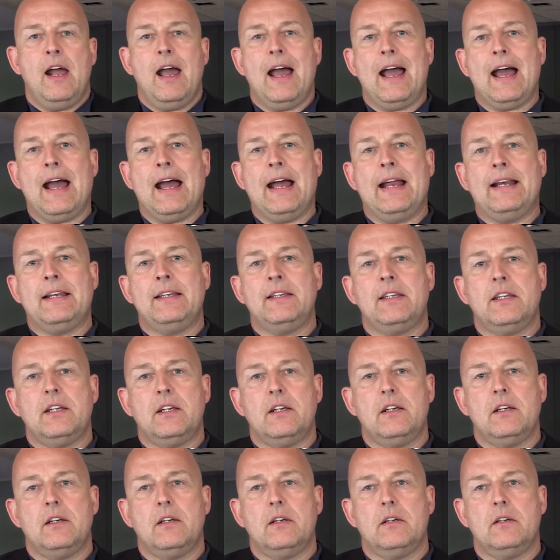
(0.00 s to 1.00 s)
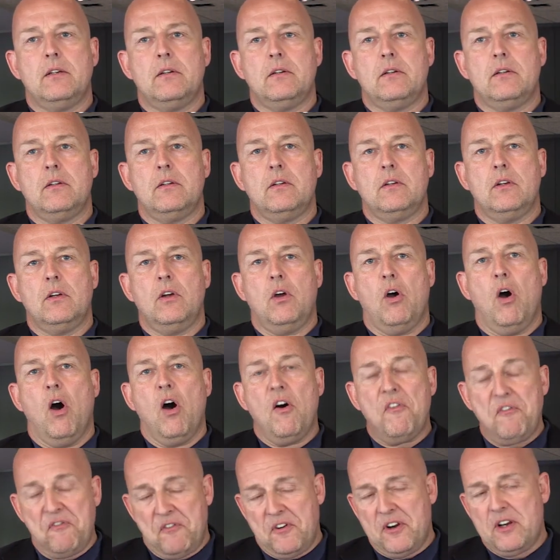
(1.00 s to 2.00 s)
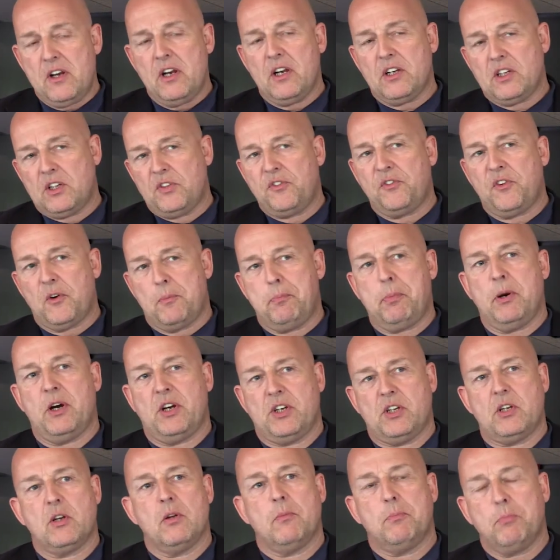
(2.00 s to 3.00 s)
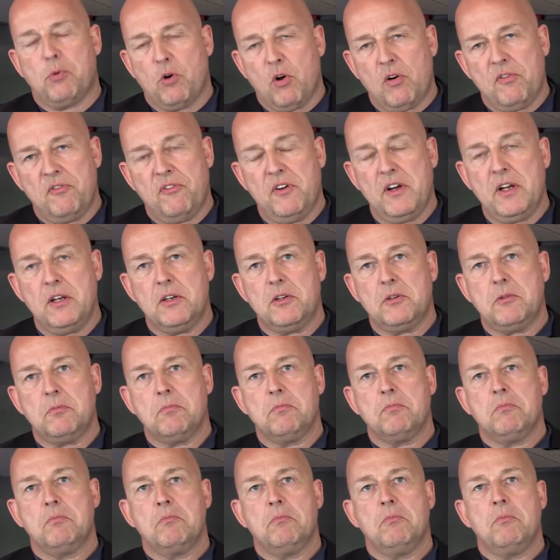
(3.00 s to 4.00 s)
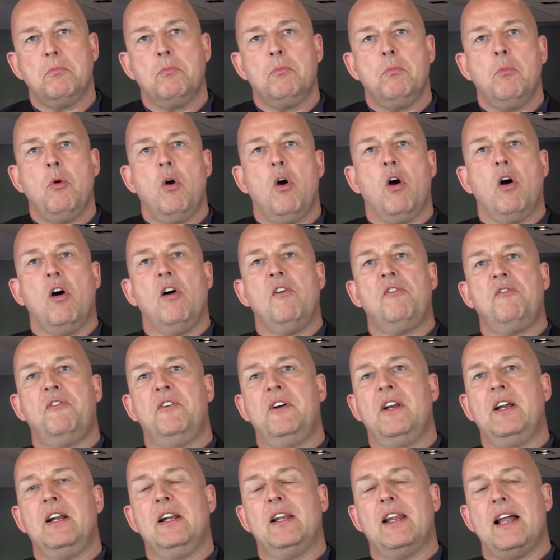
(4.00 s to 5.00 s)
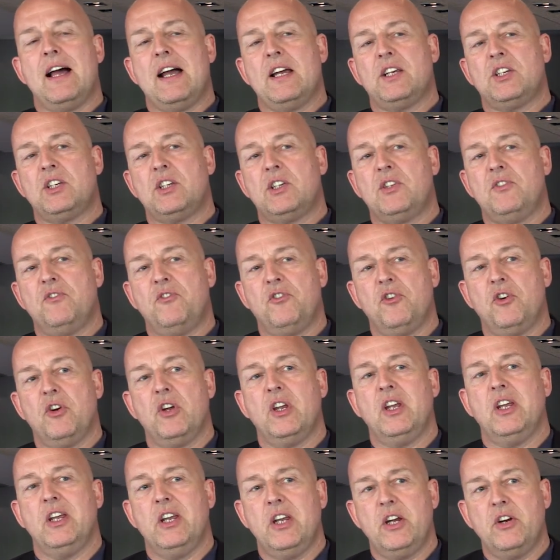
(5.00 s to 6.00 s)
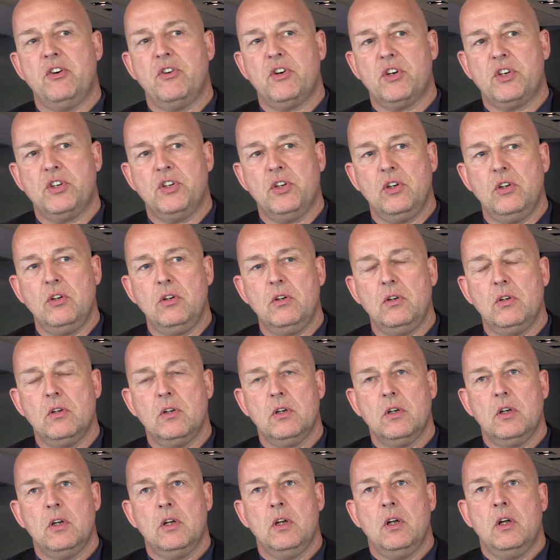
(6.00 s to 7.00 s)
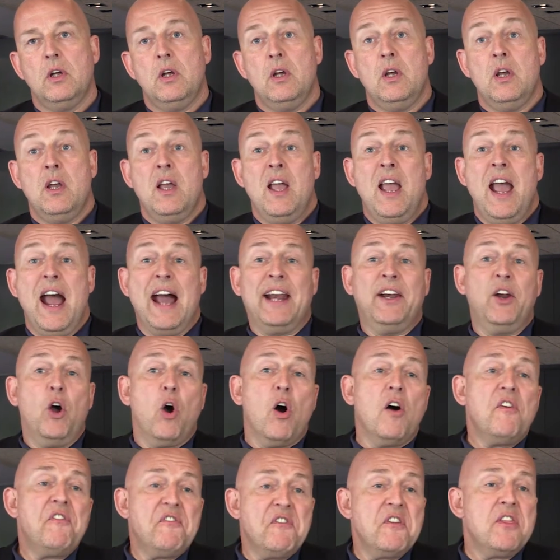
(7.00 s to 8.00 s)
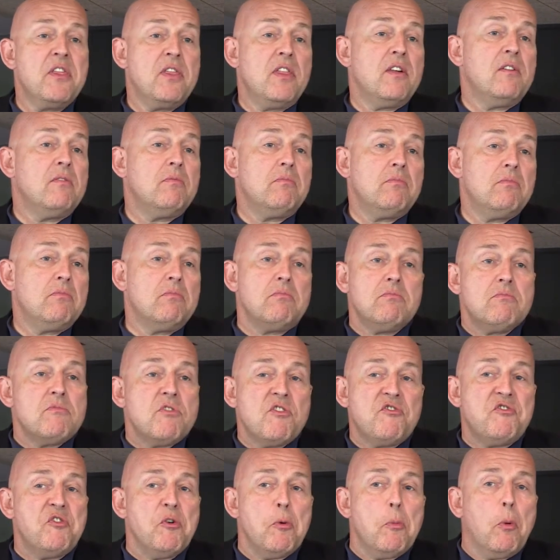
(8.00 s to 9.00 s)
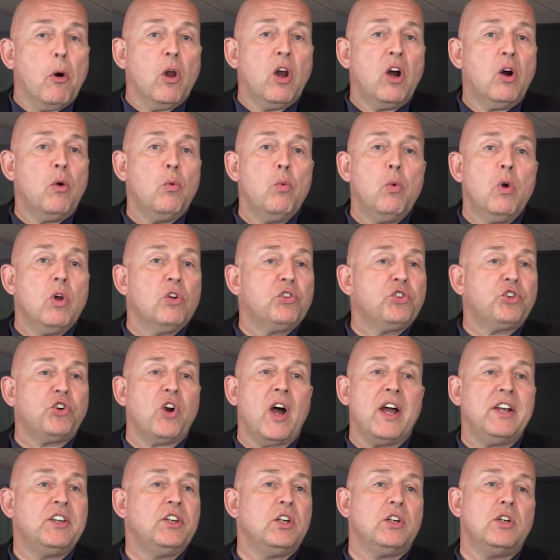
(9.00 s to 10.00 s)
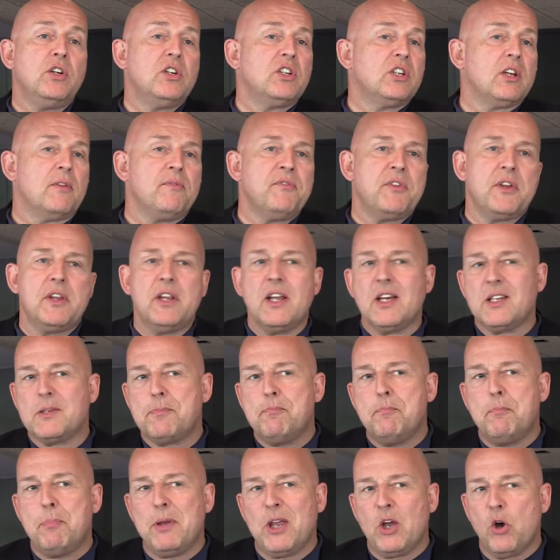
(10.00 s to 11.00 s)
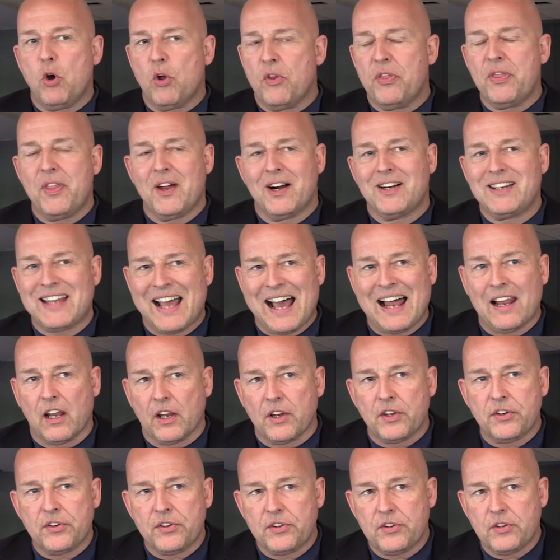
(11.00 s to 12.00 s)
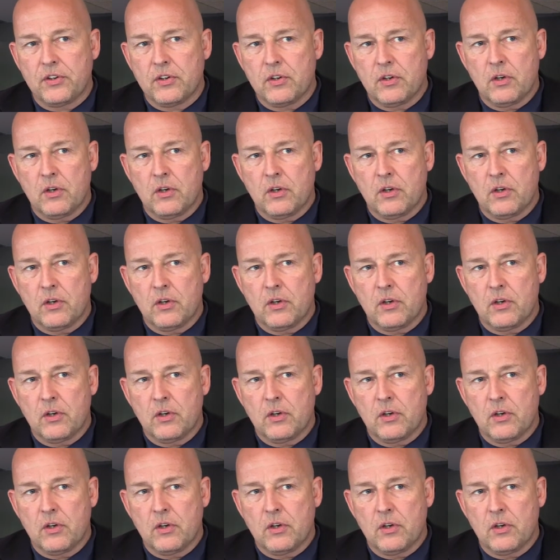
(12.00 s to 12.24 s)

And often it's for personal profit. Often it lasts for a year or two. And often the footballer will try to do something that's beyond their talents.